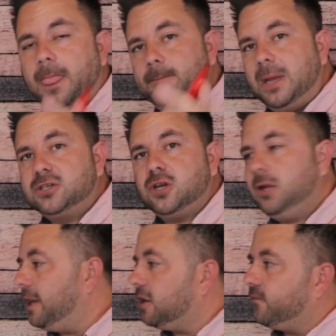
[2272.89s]
Make sure you
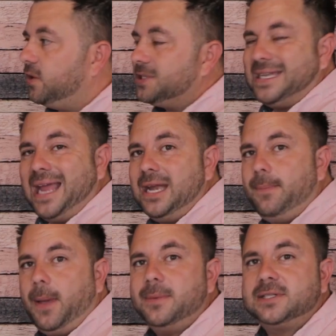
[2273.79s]
make your first 90
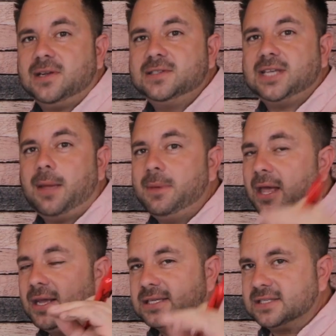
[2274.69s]
payments on time,
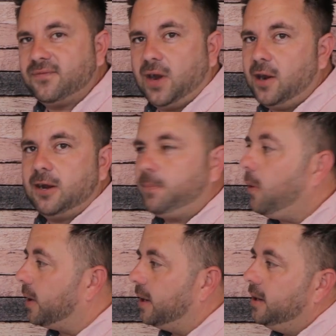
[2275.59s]
because it's very
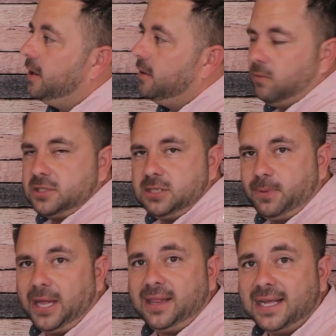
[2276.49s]
important. Once you
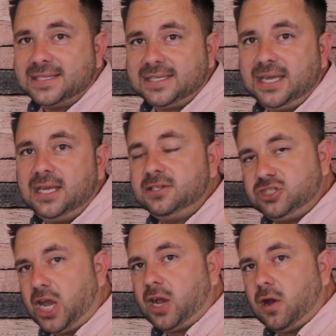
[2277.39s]
plant that seed,
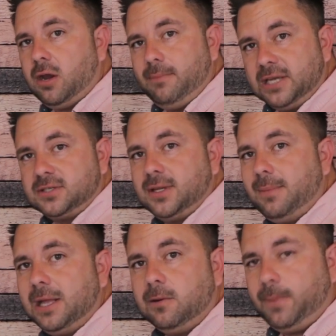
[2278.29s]
check on them, make sure they
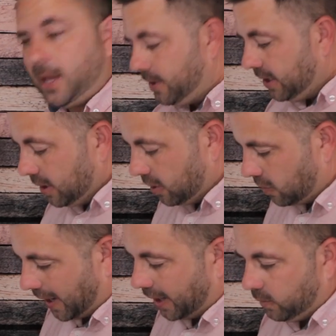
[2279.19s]
made their payment.
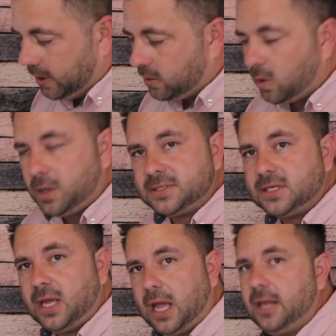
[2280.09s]
You're out of Recourse,
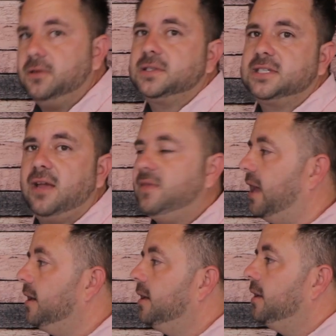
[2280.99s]
and you'll save
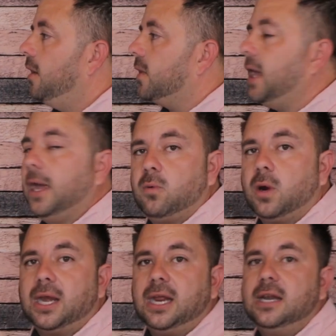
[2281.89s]
that. Okay, and we're
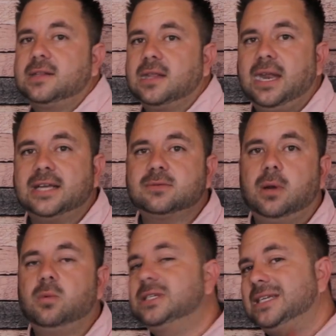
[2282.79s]
going to get into the next
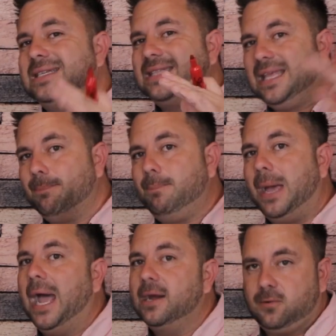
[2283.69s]
one, which is the
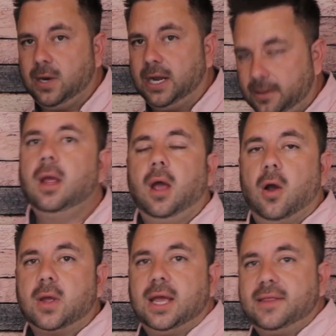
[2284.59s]
bad credit.
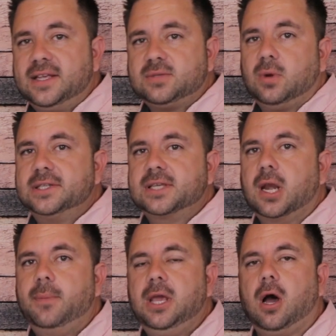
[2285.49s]
Okay, this one is going to
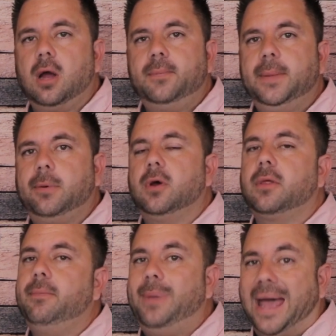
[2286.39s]
be on people
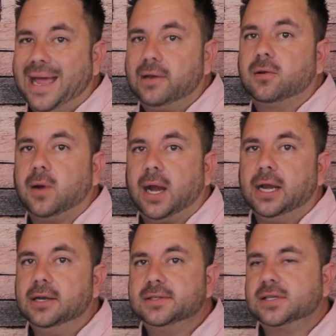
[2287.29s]
with bad
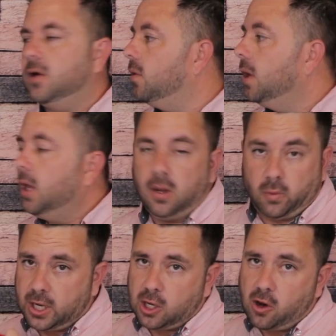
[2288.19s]
credit. So
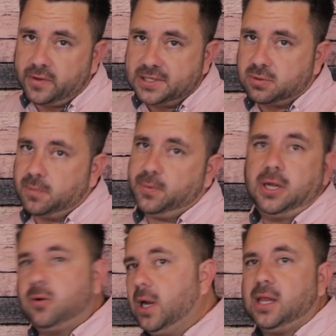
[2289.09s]
we're going to go over this one pretty
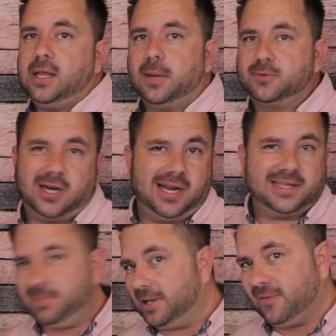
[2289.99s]
quickly. I'm trying not
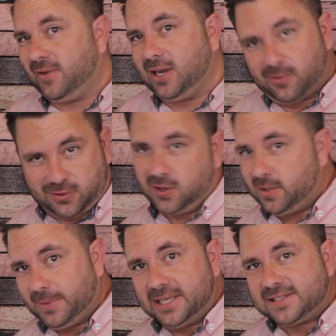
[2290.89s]
to make the video 30
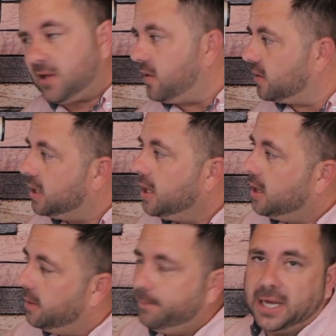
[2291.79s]
minutes long,
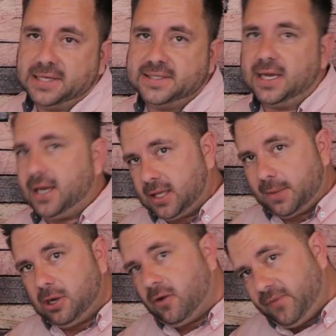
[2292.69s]
but let
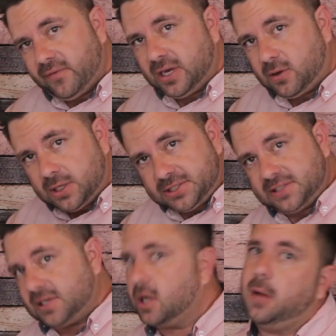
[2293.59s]
me know if you have any questions
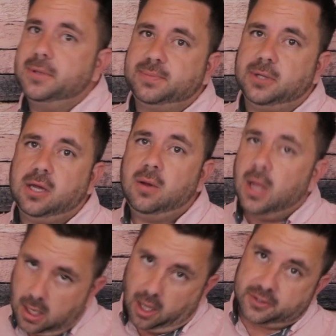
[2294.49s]
in the comments below.
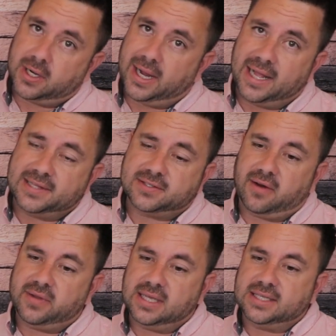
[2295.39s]
I'll try to answer
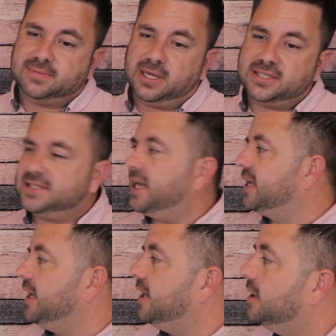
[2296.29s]
everything as much as I
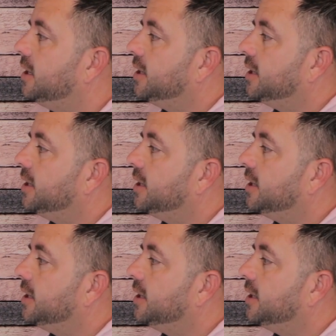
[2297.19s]
can.